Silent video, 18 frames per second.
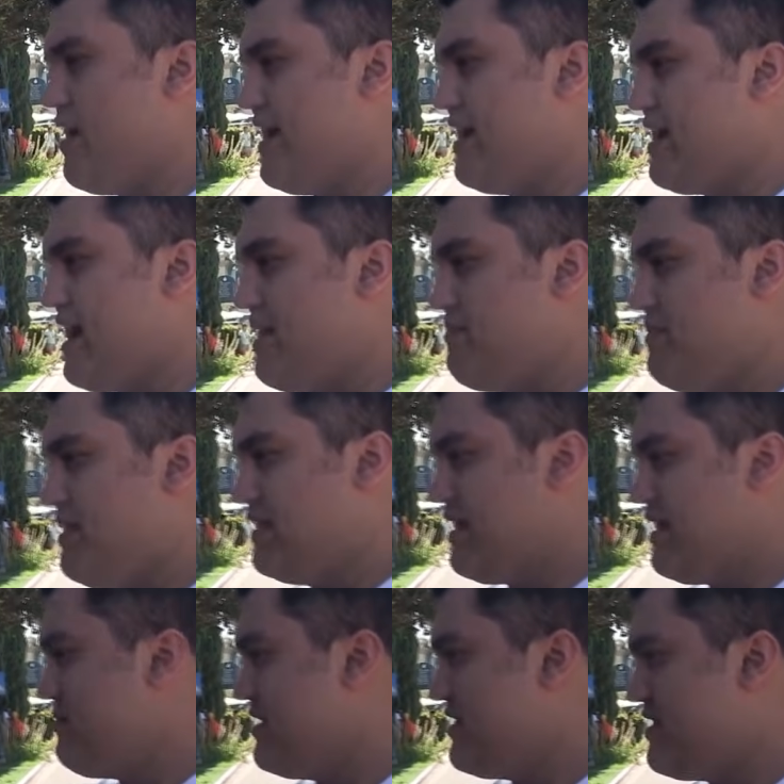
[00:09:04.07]
I
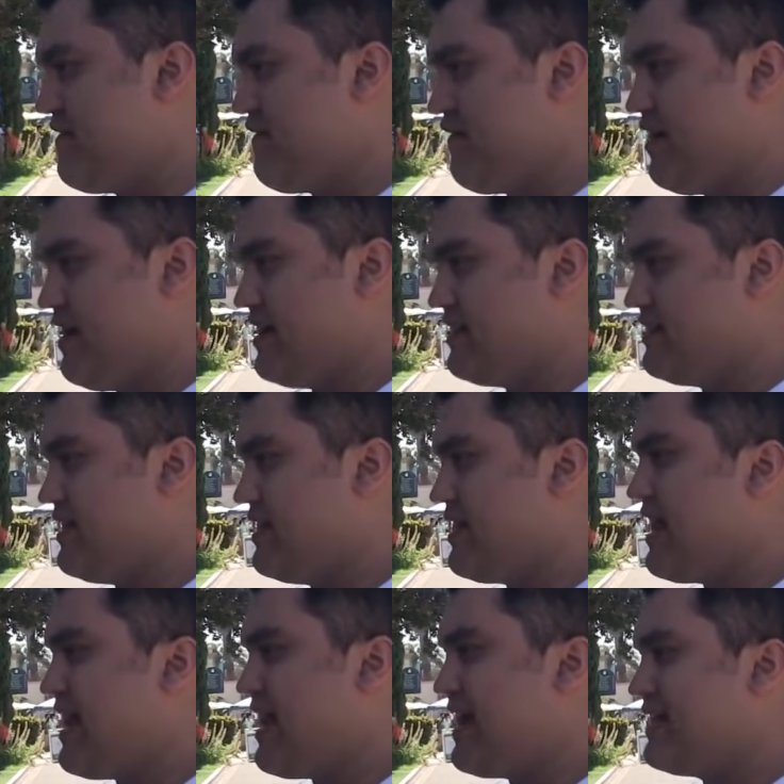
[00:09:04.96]
meet their friends and
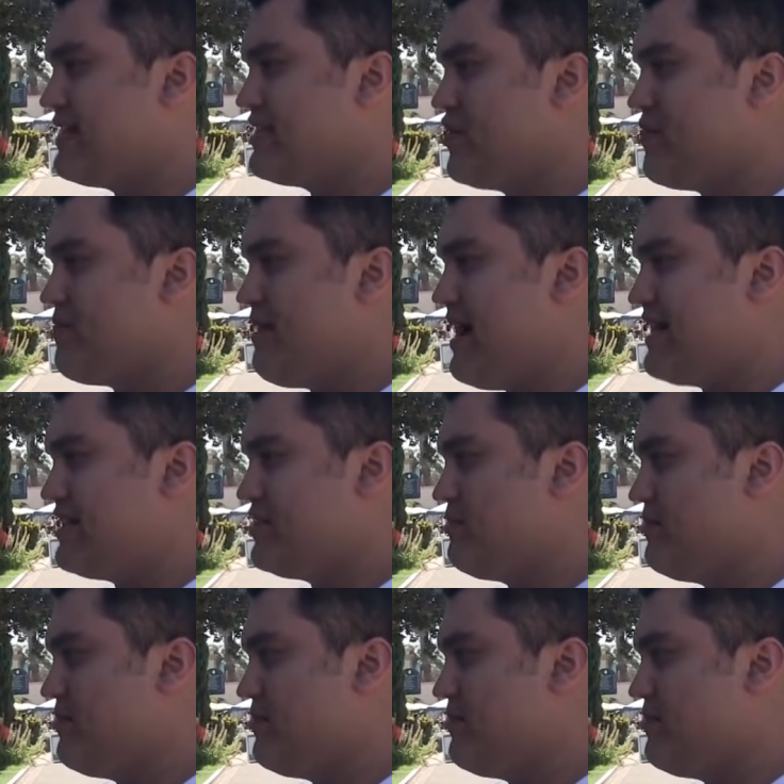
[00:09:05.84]
I like it so much,